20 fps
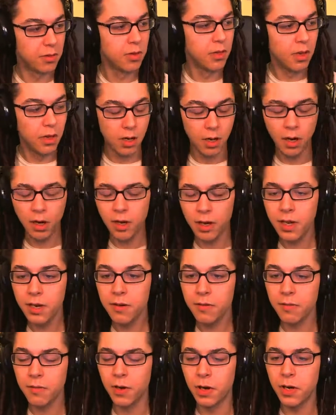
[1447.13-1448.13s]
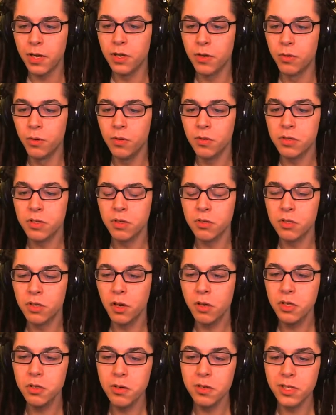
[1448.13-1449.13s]
All right. Very cool. So
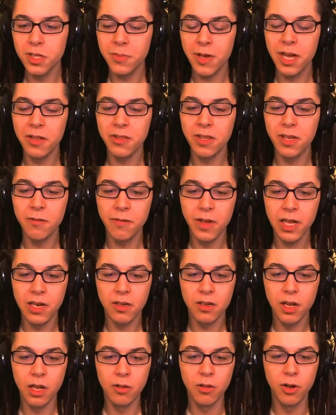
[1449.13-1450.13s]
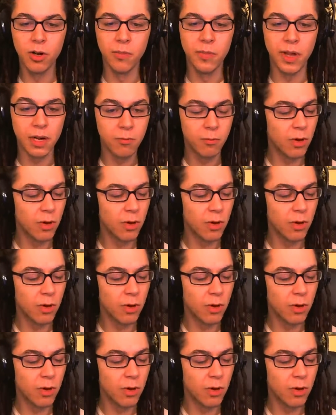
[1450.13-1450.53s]
talk to us about the event a little bit.